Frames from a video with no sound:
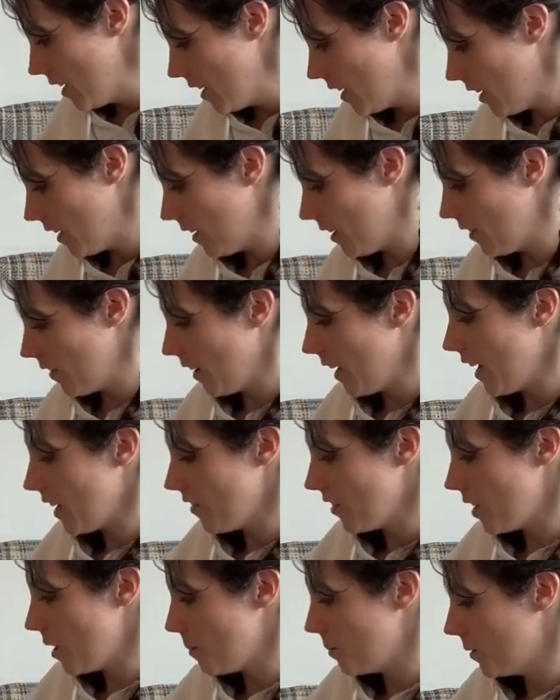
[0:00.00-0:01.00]
I have a
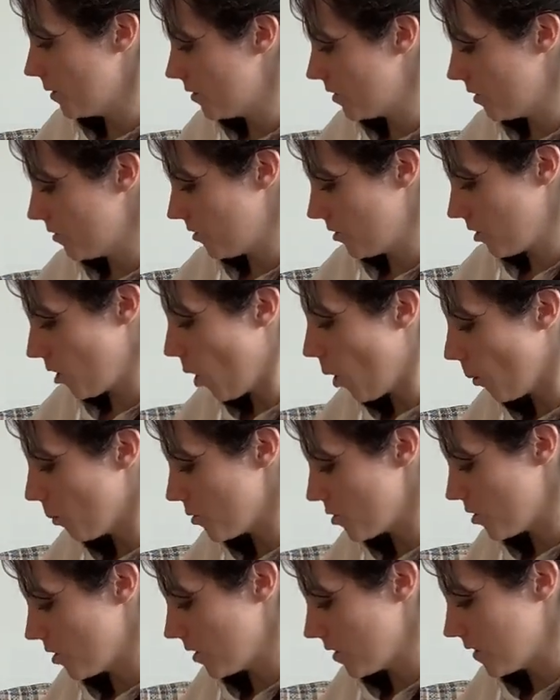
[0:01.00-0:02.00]
couple of different
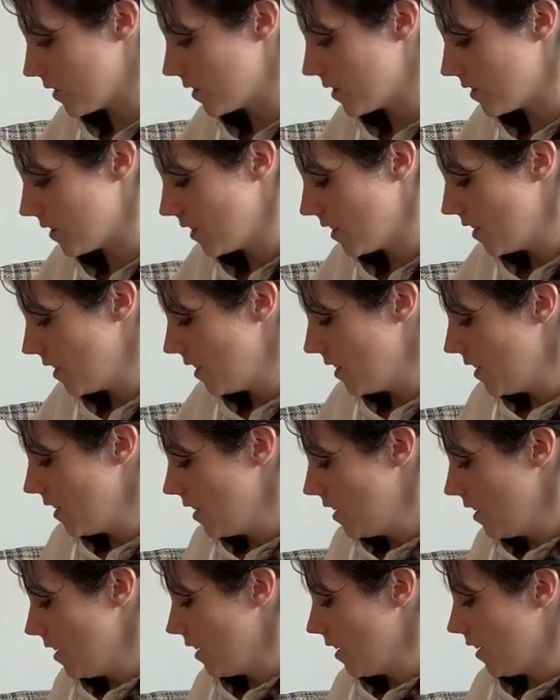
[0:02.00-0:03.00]
options
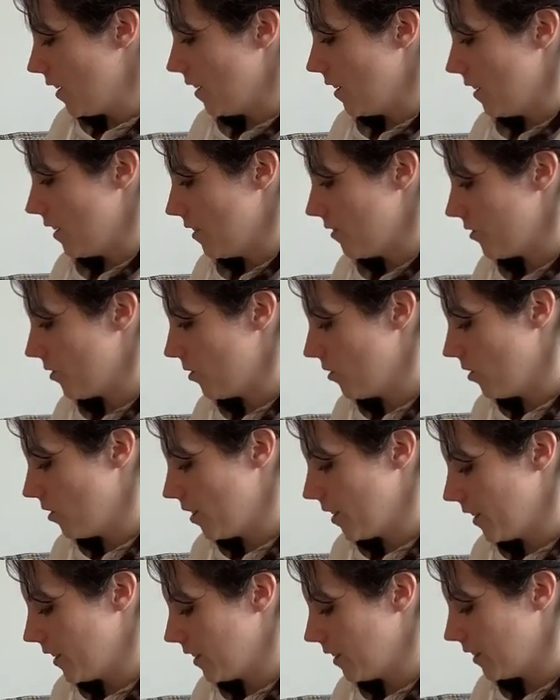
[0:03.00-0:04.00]
for what
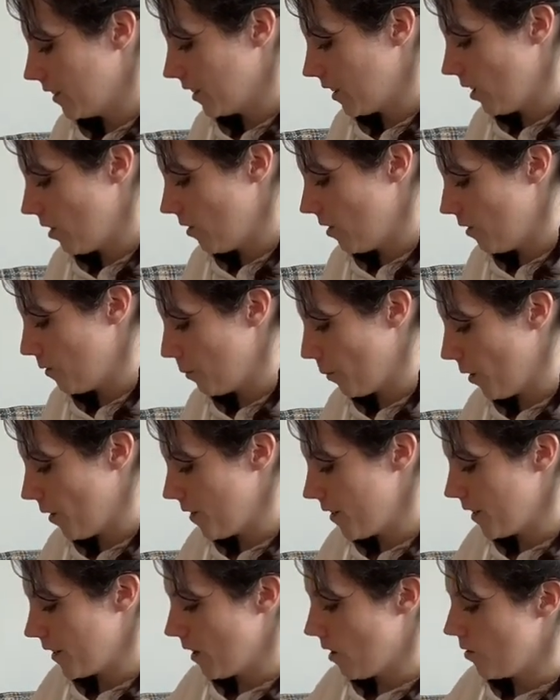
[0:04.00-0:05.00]
I can go with, but I
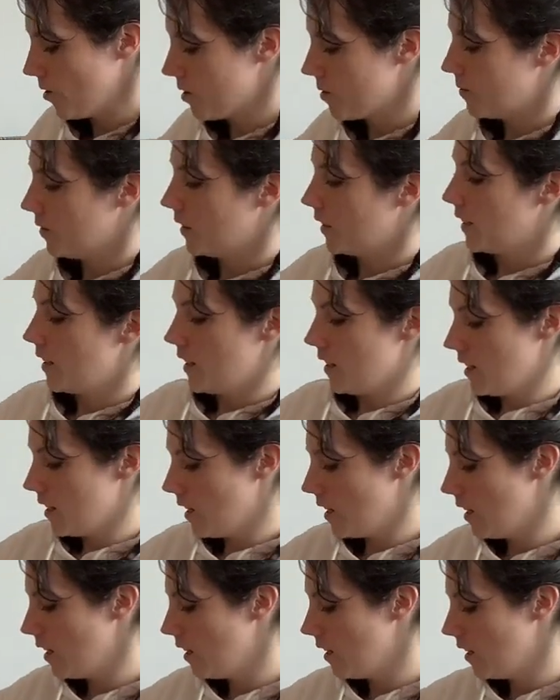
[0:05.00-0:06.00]
think ultimately
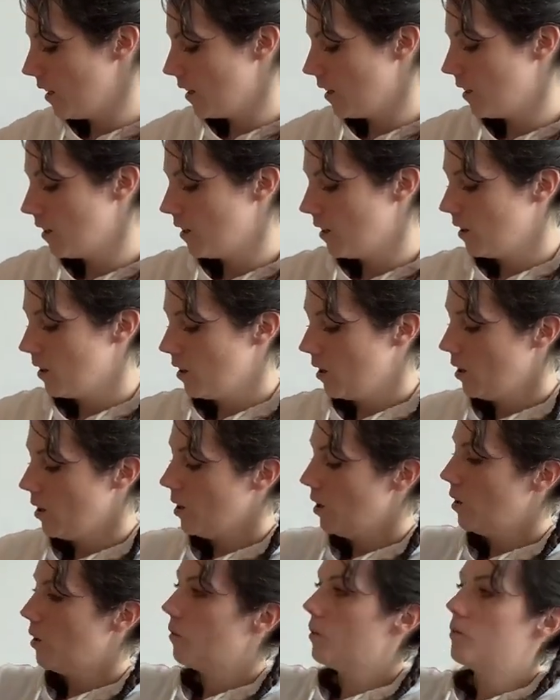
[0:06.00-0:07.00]

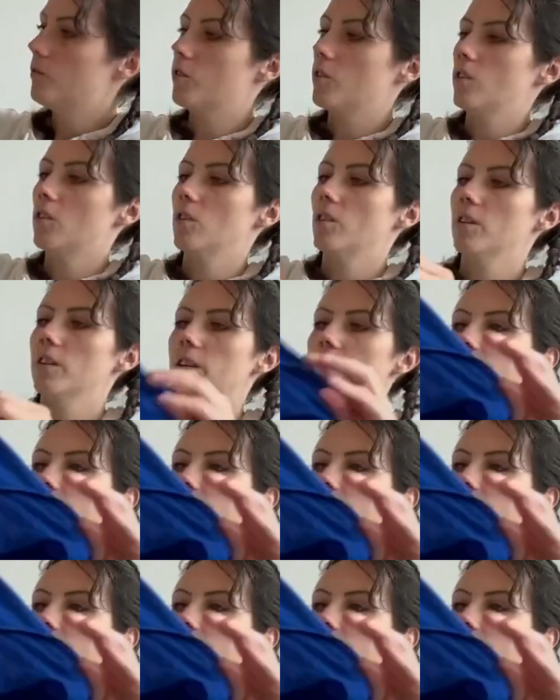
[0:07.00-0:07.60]
we've got